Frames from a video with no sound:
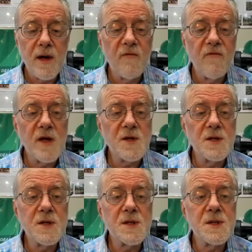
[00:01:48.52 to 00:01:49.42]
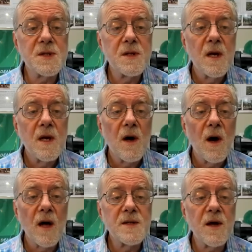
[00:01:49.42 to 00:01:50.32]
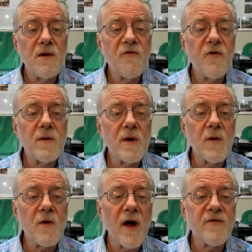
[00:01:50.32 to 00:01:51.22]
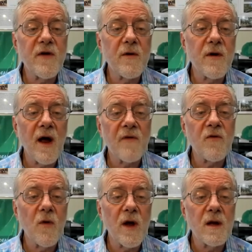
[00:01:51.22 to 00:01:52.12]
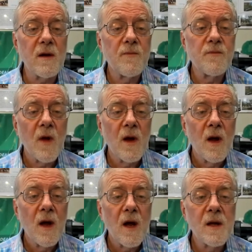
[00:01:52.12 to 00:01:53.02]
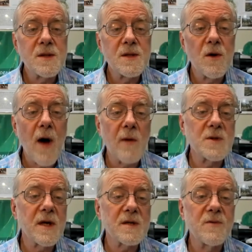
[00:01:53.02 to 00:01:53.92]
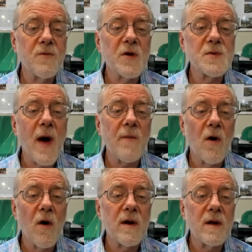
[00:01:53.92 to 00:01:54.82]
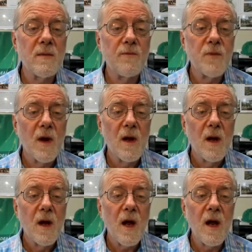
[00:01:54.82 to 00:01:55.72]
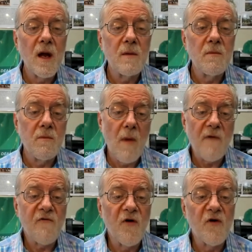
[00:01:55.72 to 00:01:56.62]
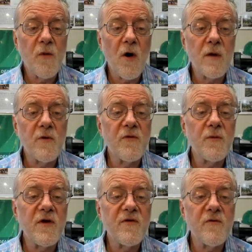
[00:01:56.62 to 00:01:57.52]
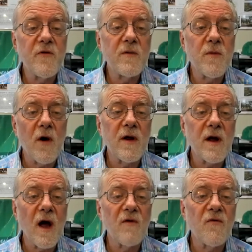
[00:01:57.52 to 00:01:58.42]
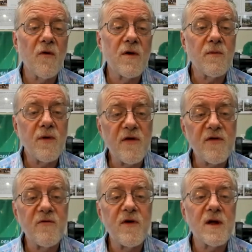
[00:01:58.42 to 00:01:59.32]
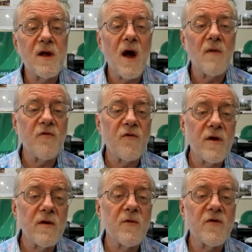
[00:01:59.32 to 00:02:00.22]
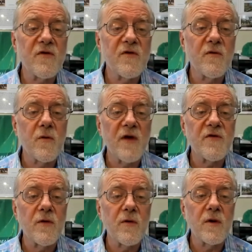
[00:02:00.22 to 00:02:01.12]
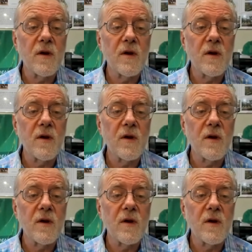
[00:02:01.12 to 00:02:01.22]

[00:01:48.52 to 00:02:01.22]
convention, just tell the Freedom Democrats they're going to have to wait. And so I was asking, where's my party? And my first party was the Peace and Freedom Party in California. Peace in Vietnam, freedom was the civil rights slogan.